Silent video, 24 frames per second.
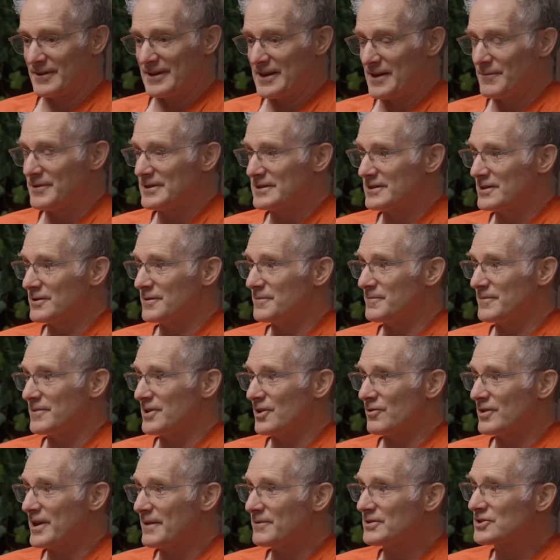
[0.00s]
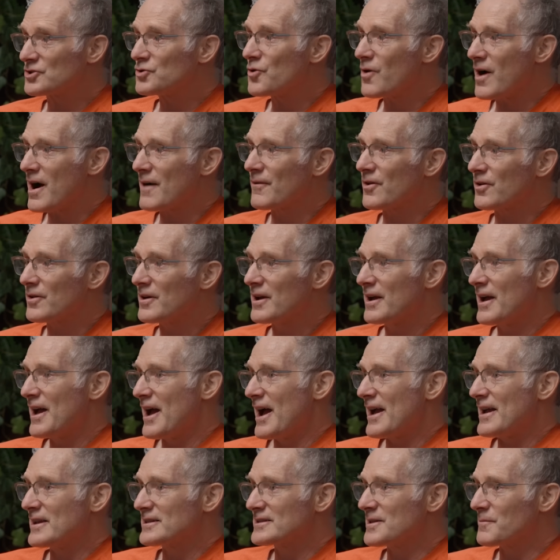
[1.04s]
give it to whoever
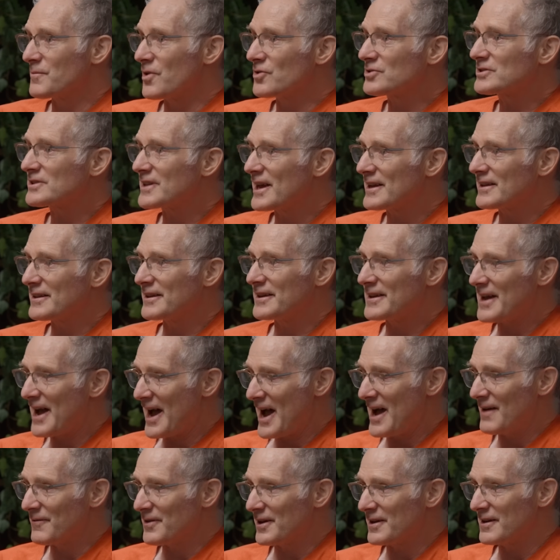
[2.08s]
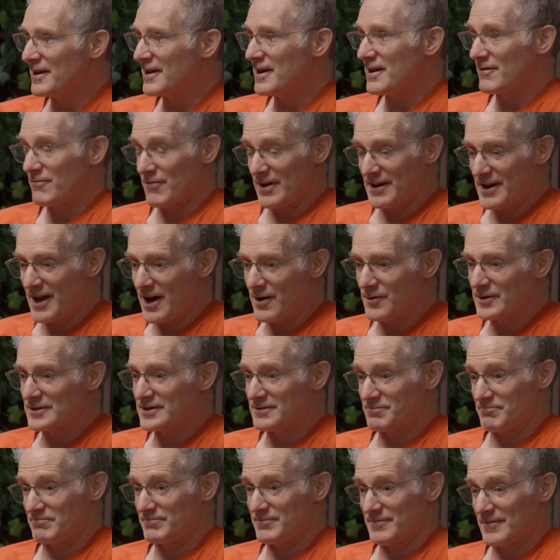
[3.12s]
is the most likely to have it. Right now, it's
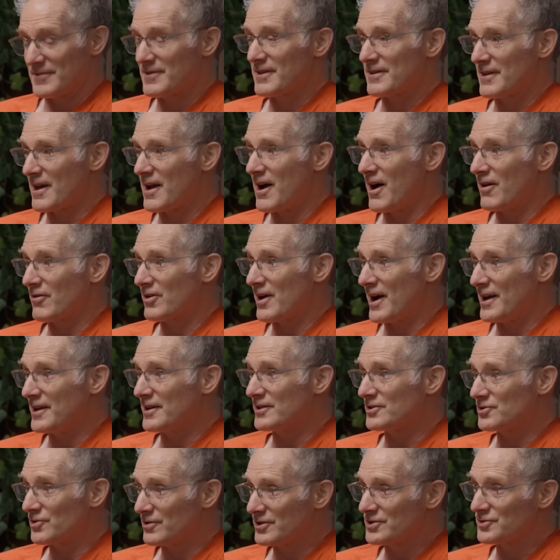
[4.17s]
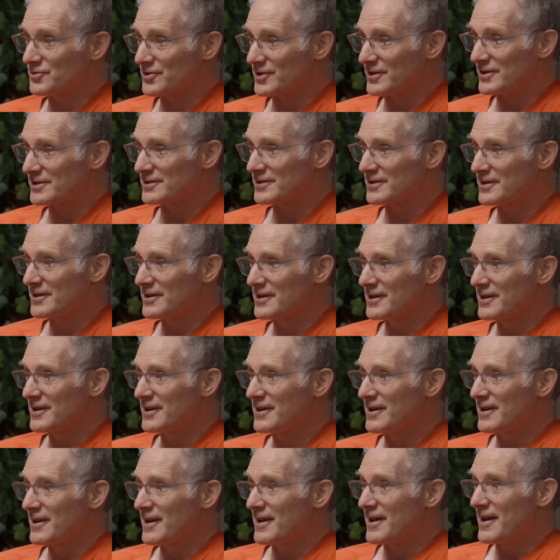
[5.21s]
al-Qaeda torturers.
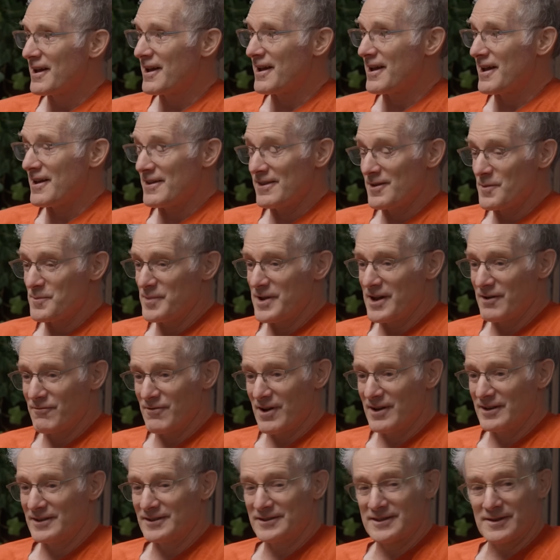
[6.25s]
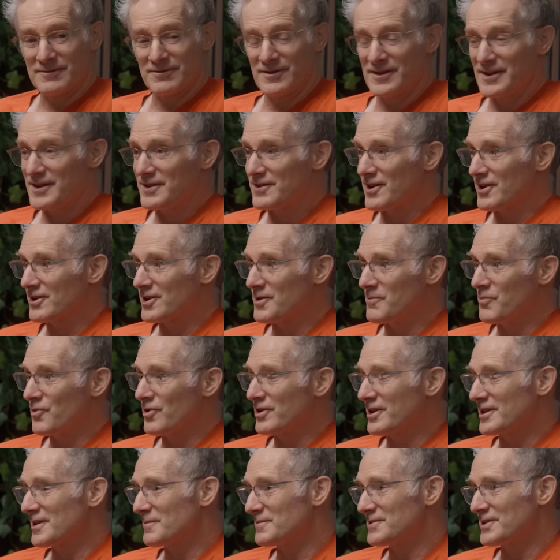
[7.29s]
Yeah. And they're
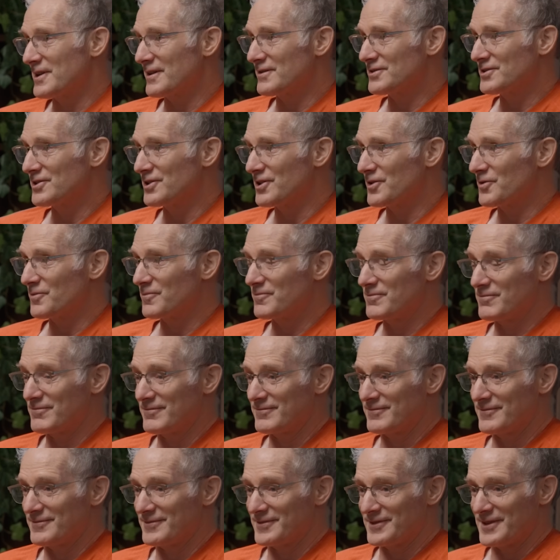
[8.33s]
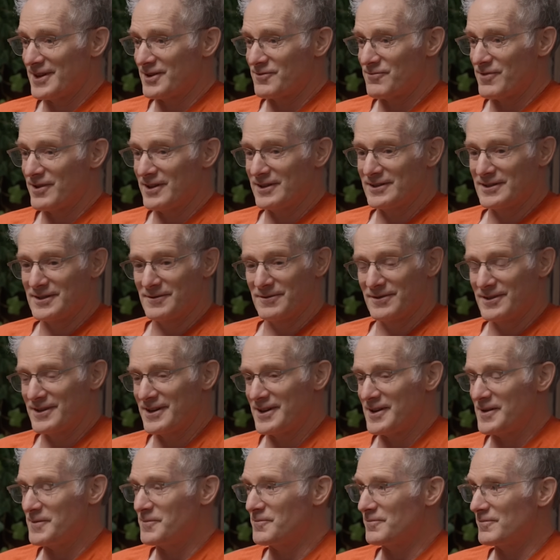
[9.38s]
comporting themselves,
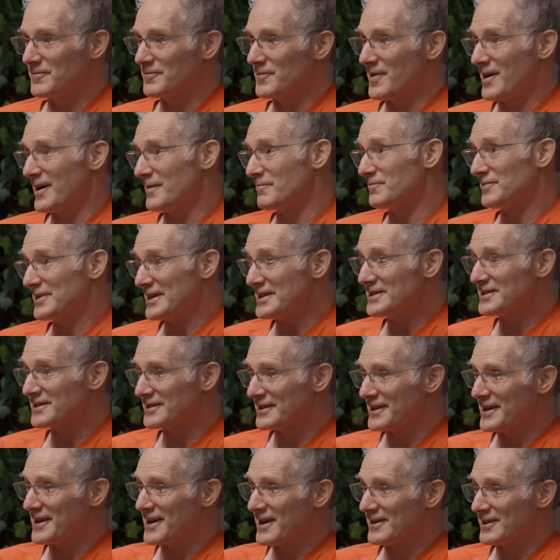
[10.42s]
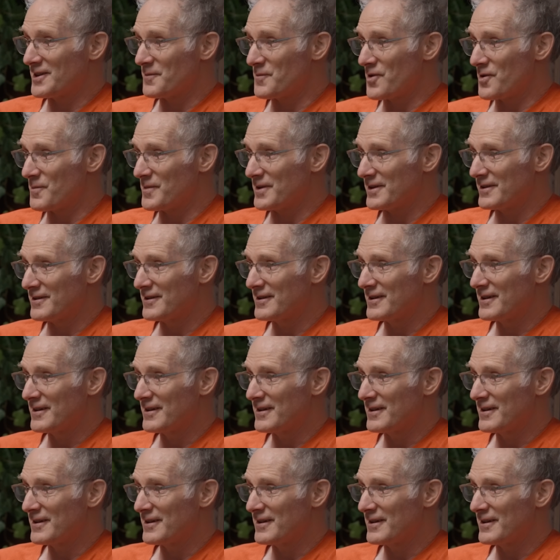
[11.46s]
relatively decently at the moment.